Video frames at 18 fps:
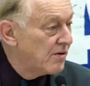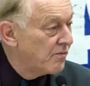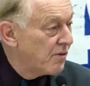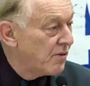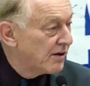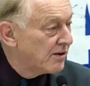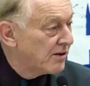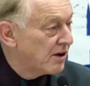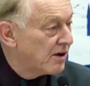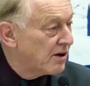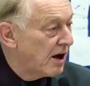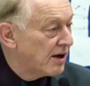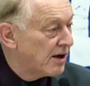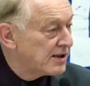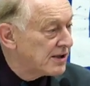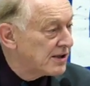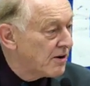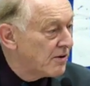what the
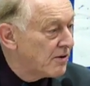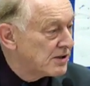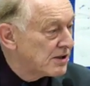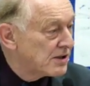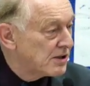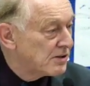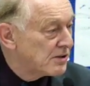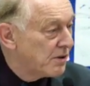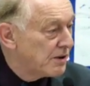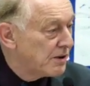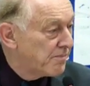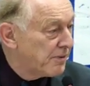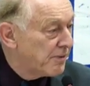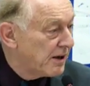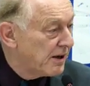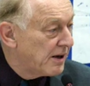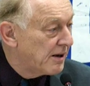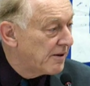consequences would
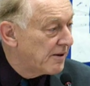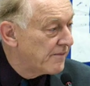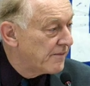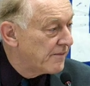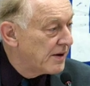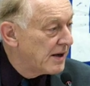be.